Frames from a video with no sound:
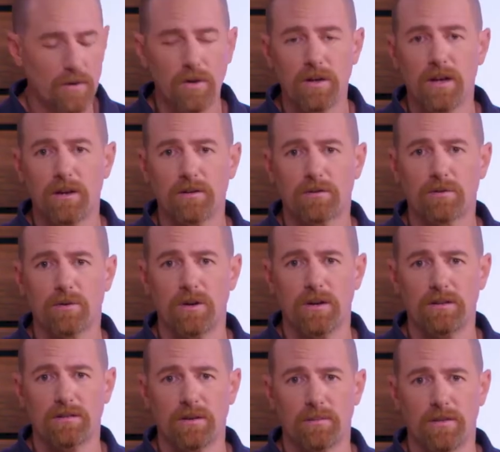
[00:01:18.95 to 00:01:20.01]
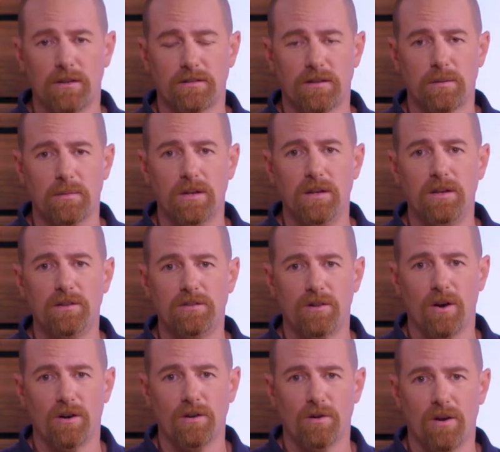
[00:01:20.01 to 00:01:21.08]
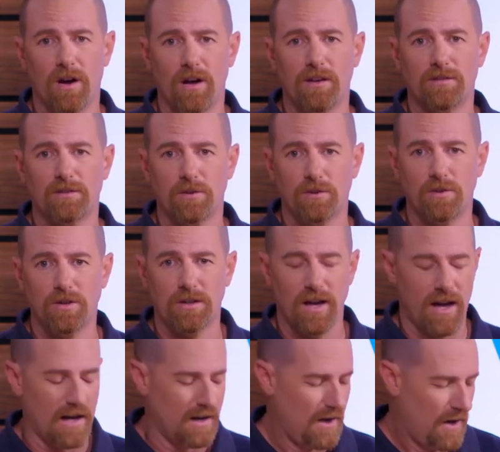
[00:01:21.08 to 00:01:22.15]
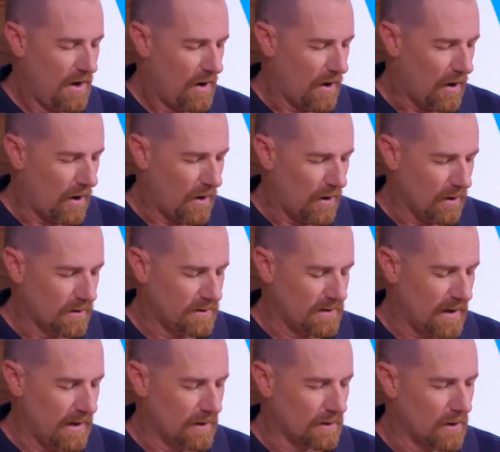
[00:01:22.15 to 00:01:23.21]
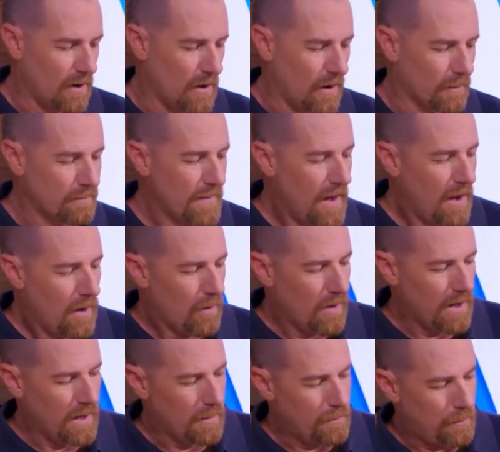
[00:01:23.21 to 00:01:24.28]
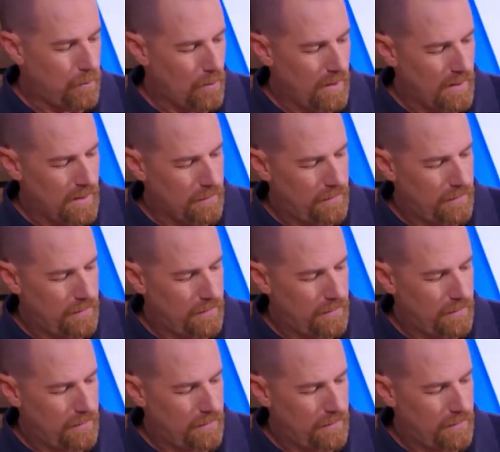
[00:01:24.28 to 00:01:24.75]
looking screen, something that's going to be easy on your eyes to look at all day long. Want to point up